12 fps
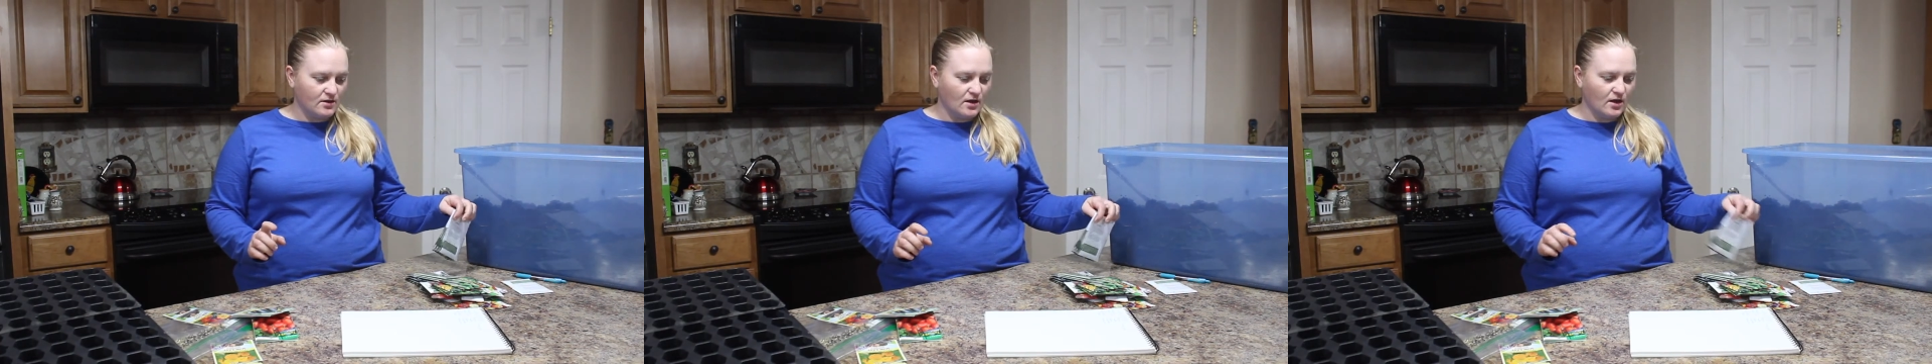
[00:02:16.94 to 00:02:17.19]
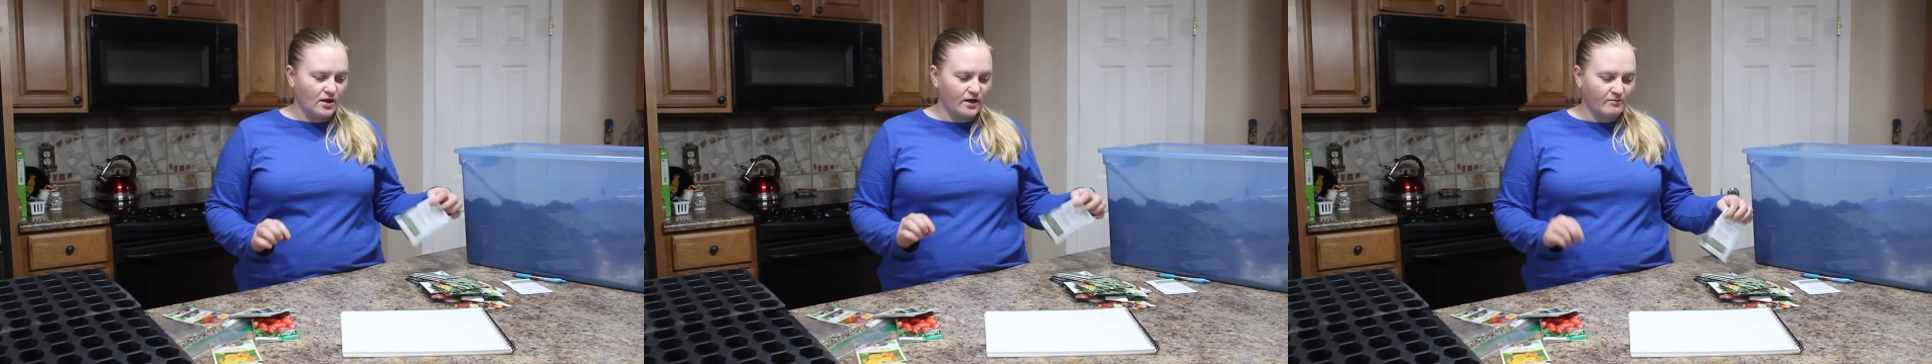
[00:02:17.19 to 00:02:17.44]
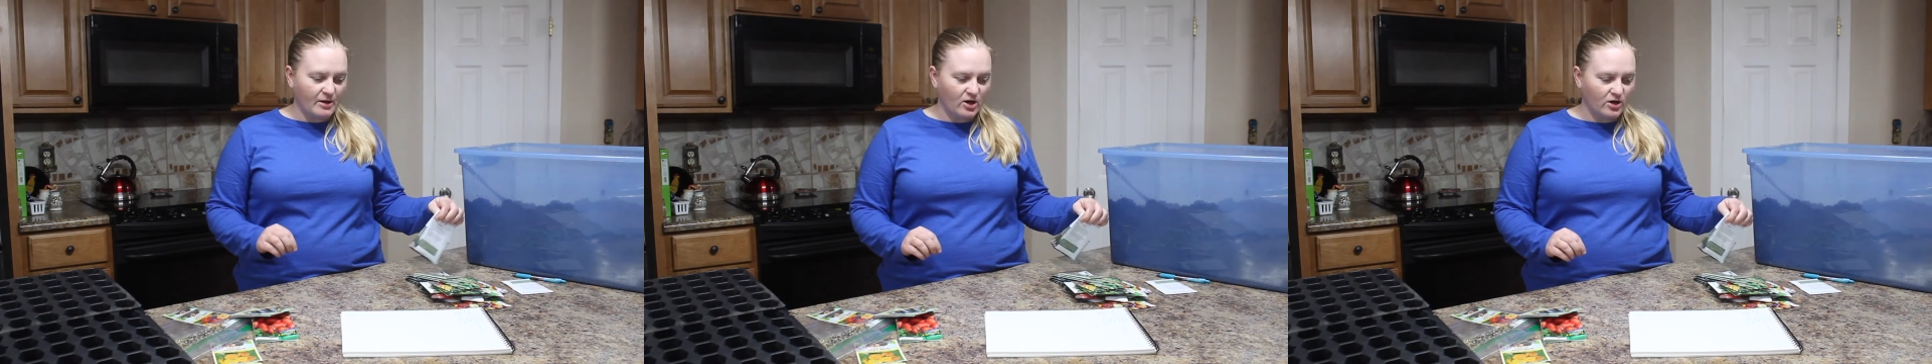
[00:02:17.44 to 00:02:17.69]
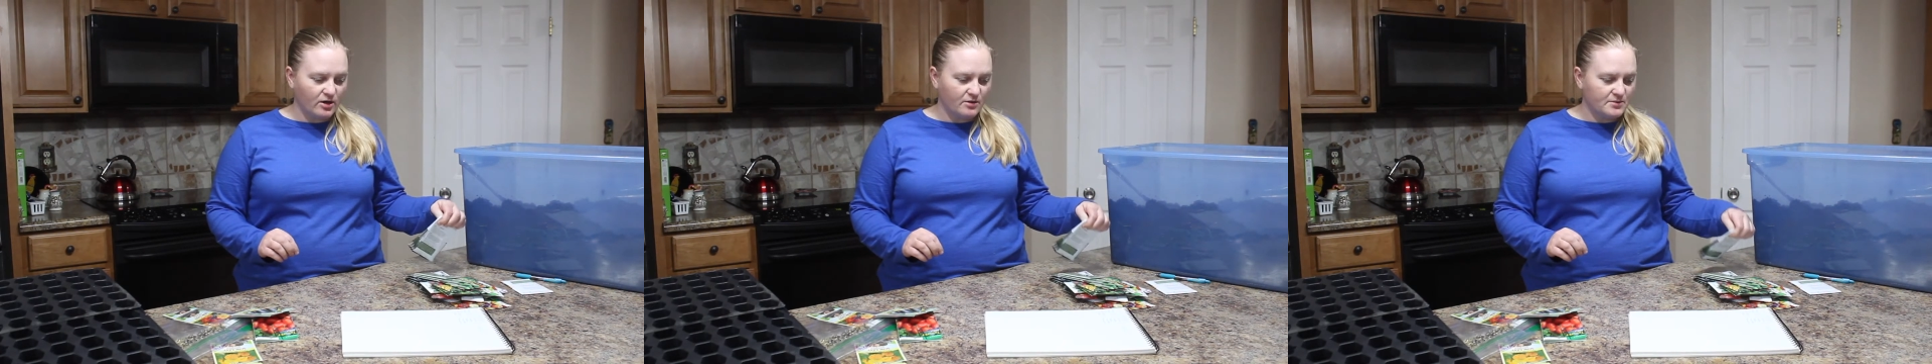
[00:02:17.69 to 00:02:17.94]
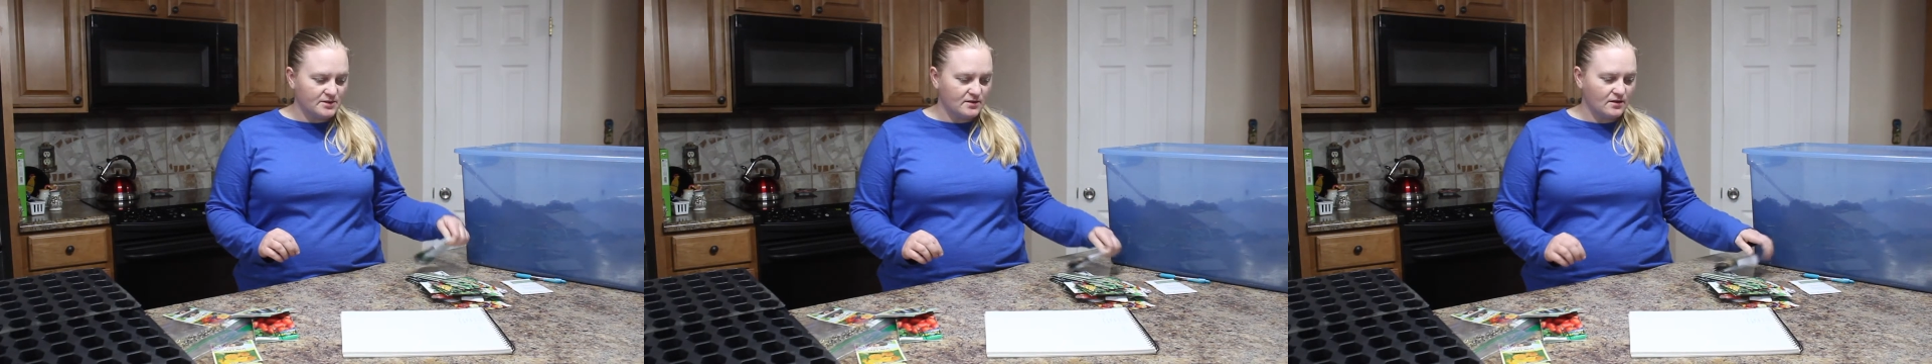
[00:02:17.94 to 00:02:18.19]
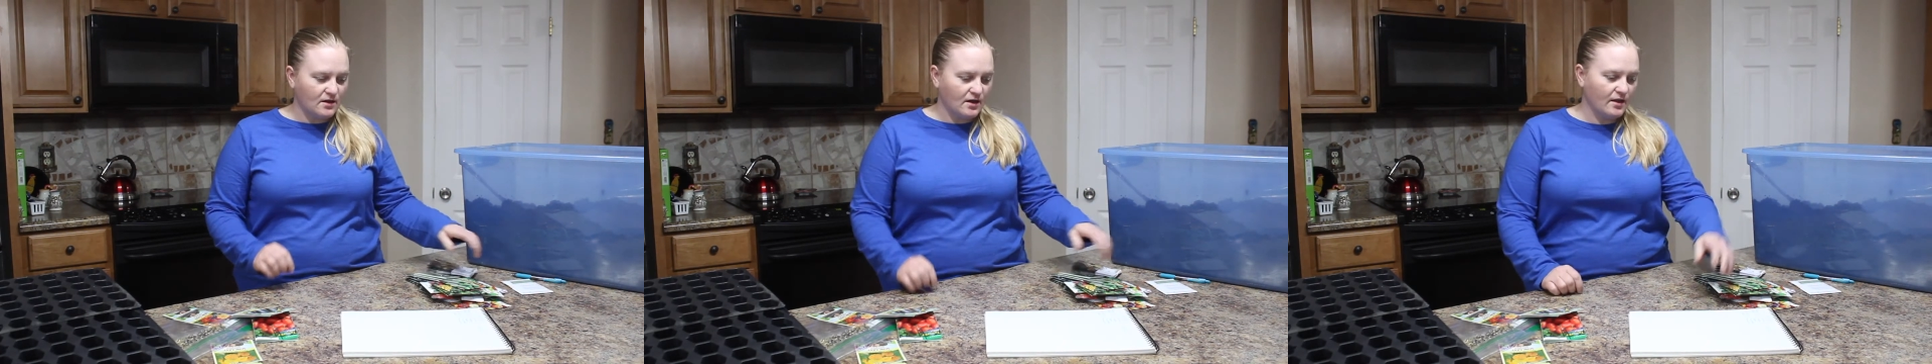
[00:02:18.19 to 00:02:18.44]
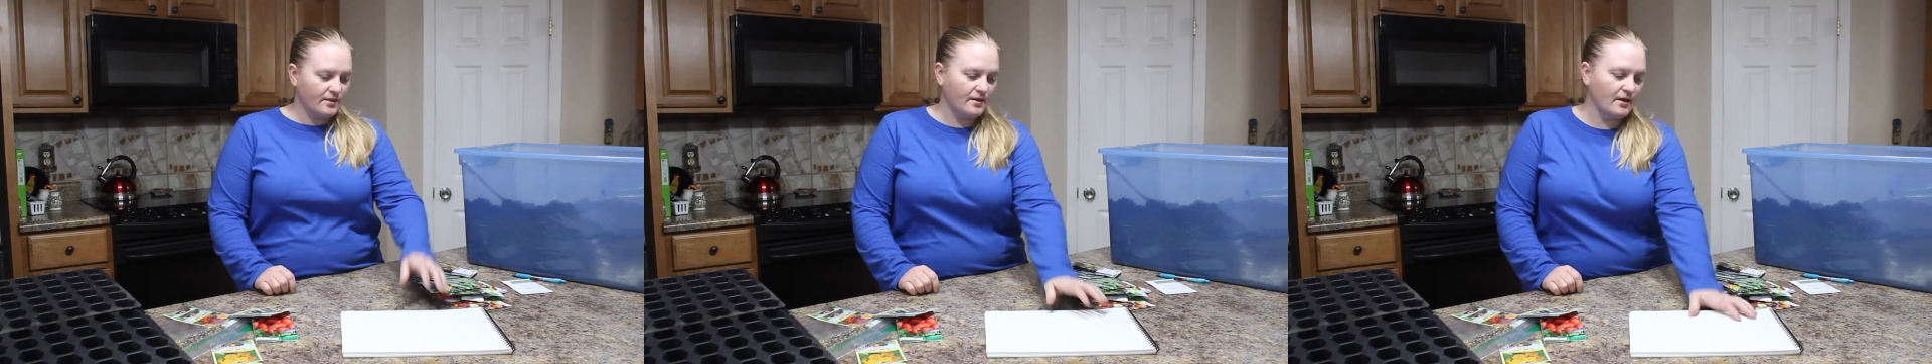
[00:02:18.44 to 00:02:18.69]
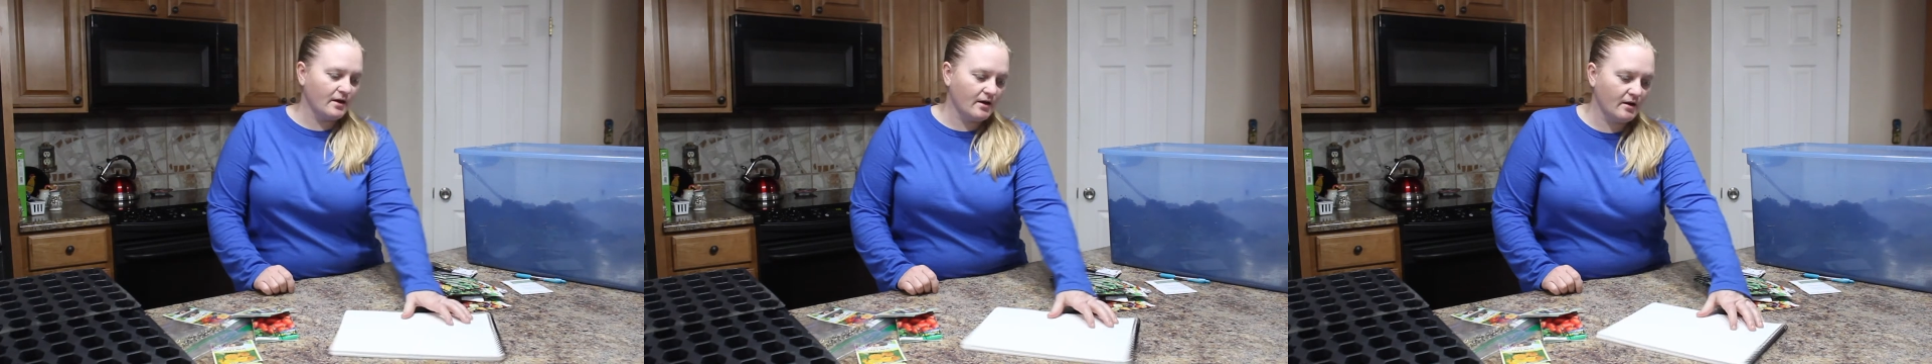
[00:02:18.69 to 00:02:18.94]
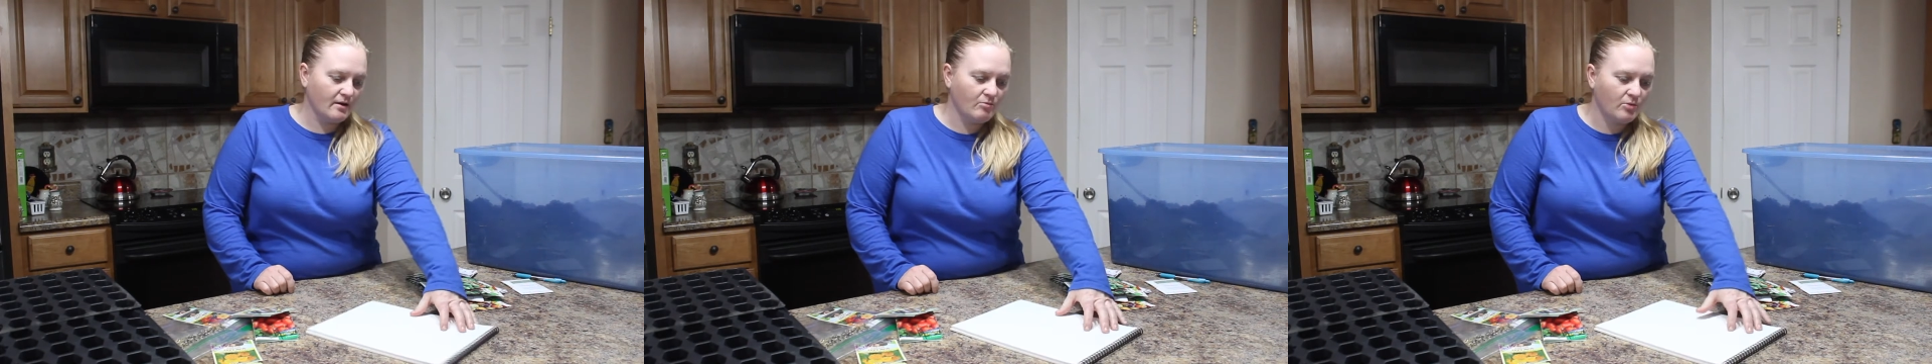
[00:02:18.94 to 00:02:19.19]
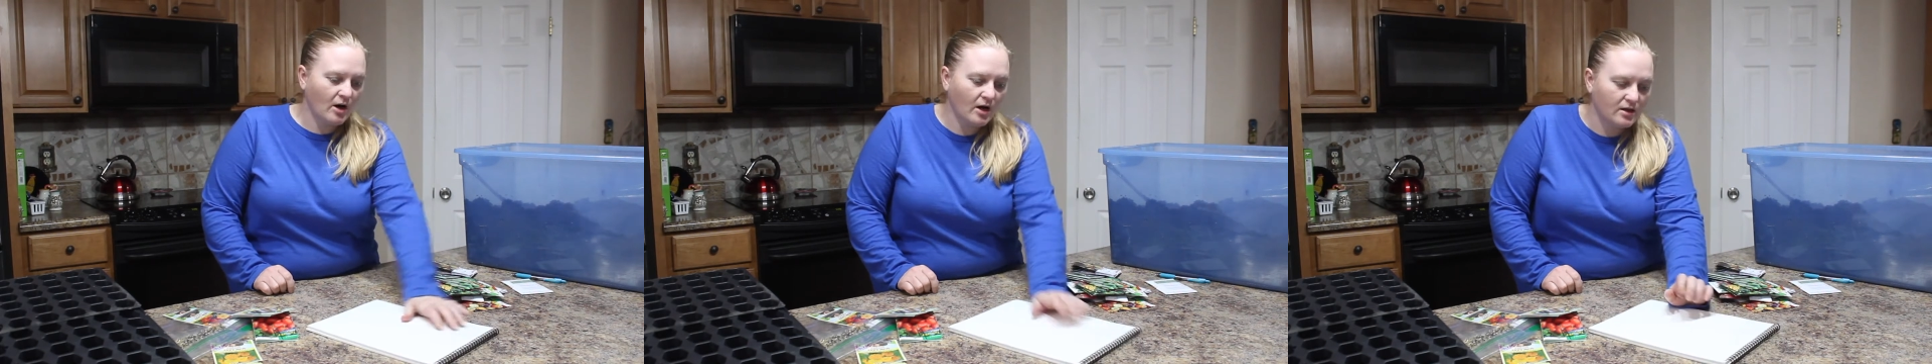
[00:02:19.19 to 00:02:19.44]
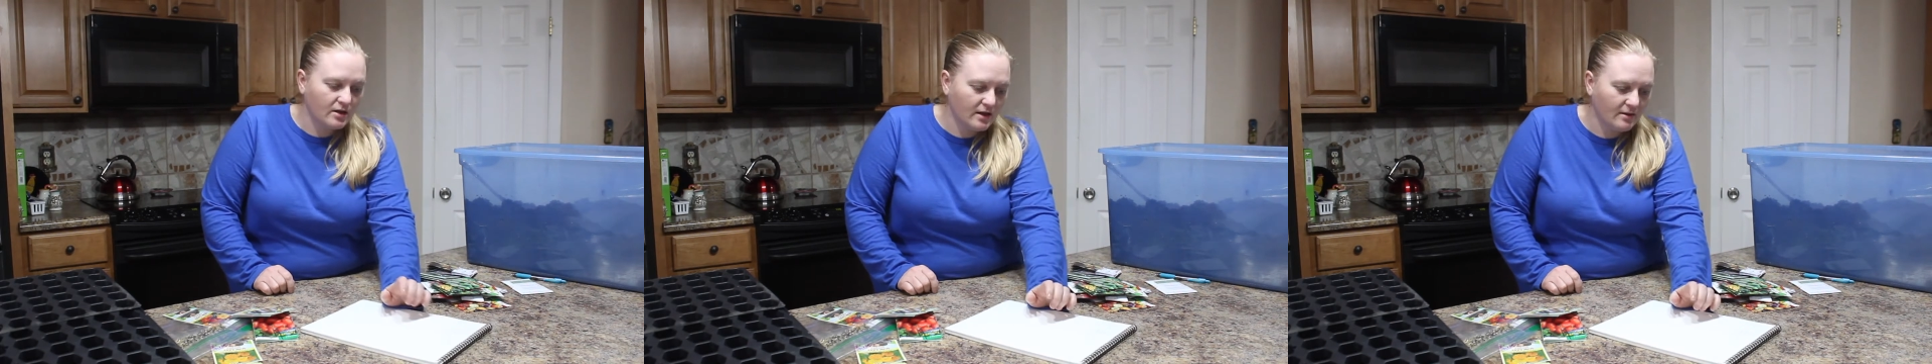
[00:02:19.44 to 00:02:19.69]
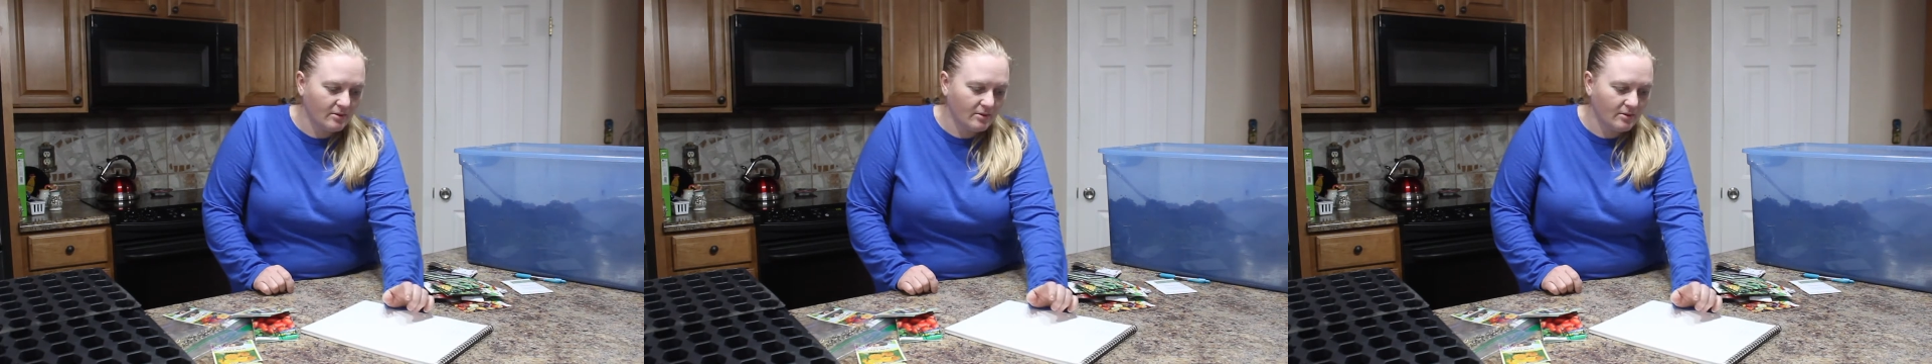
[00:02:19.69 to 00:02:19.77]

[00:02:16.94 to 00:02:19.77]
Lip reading: a lot of my herbs, the broccoli,